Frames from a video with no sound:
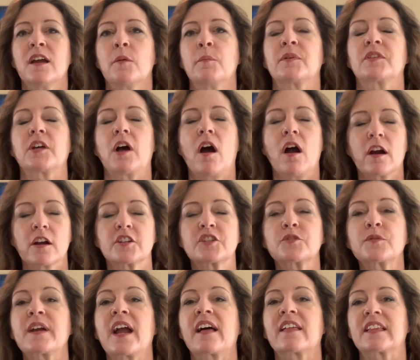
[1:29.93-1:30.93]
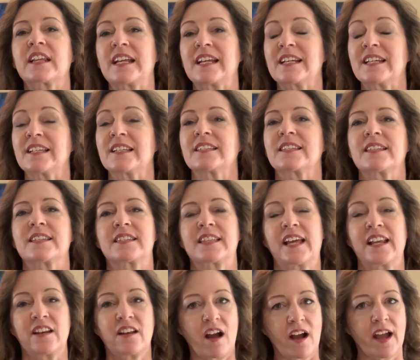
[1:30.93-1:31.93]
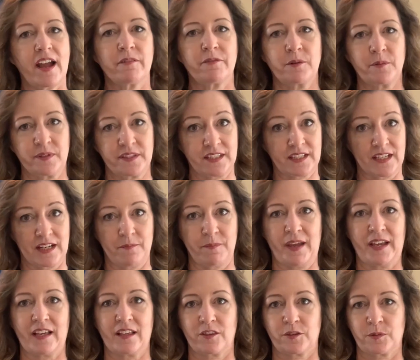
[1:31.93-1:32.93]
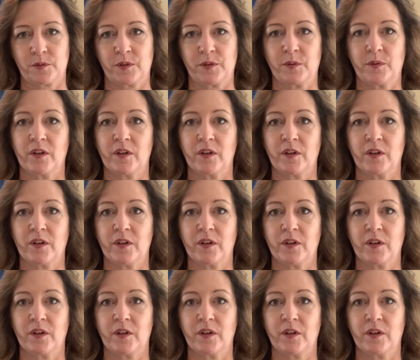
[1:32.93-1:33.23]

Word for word: But the harsh reality is, is that not everyone's gonna make it through.